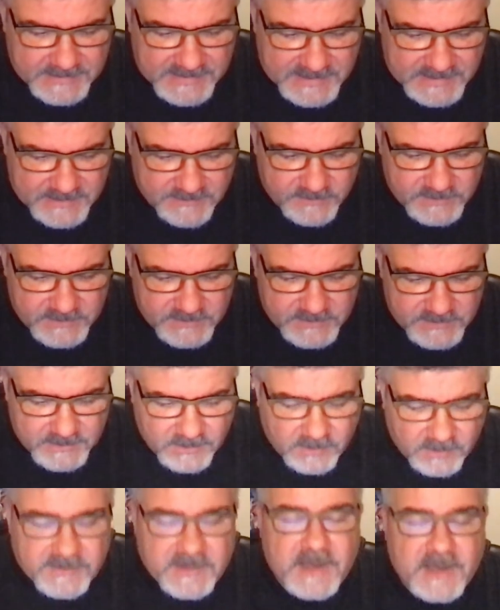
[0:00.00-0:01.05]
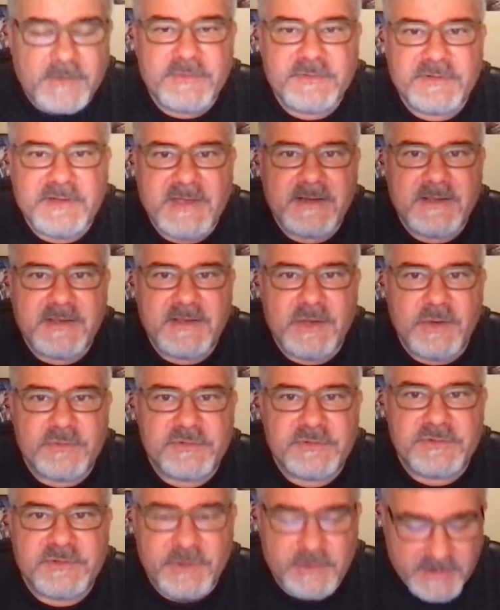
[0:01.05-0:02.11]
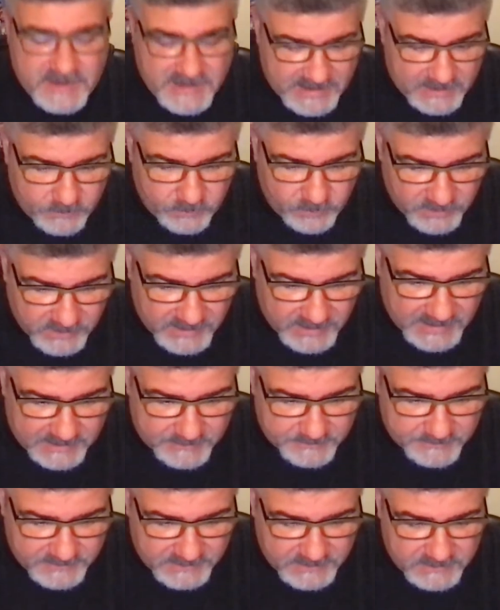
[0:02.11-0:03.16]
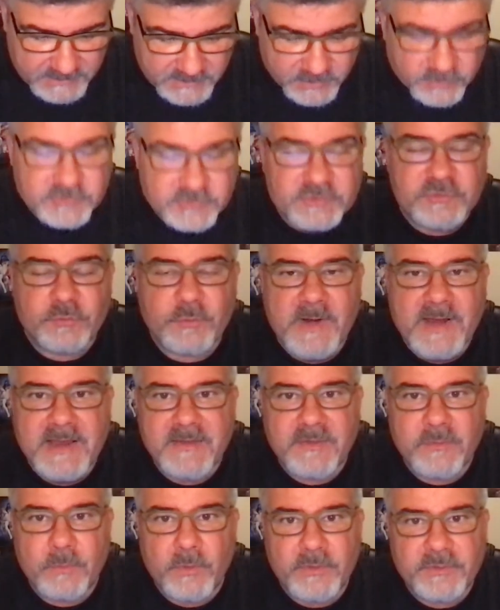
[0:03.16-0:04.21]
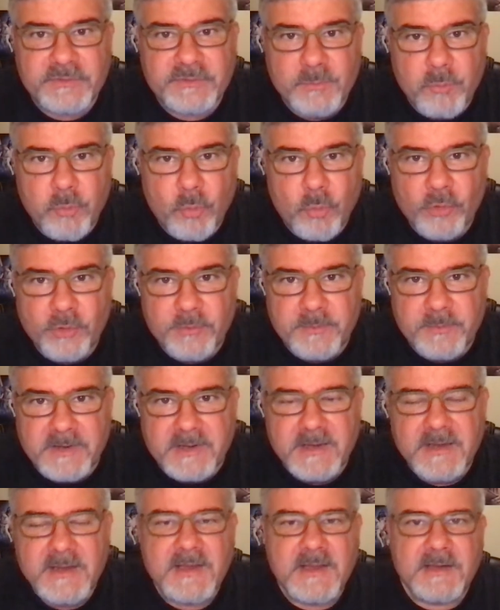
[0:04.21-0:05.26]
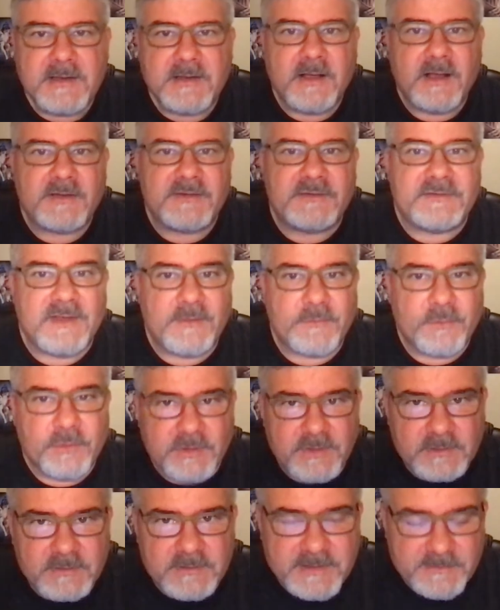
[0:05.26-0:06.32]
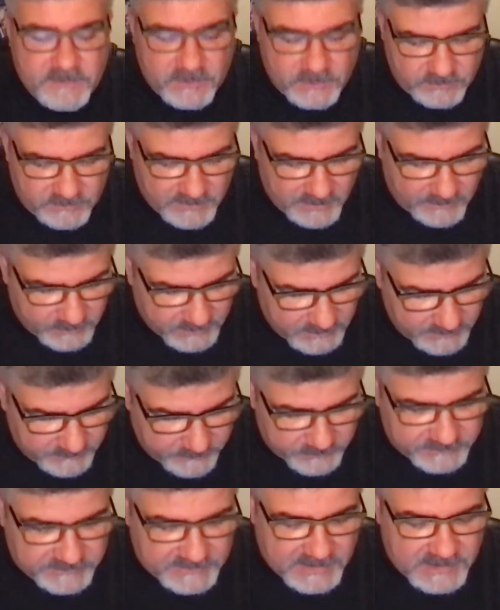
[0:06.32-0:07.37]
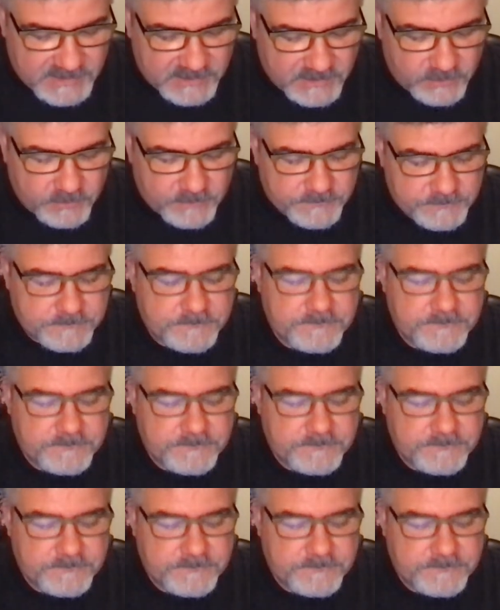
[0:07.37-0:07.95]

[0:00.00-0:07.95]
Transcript: Even on the other side of the ocean, your hand will guide me. Your strength will support me. God's never going to leave you, never going to forsake you.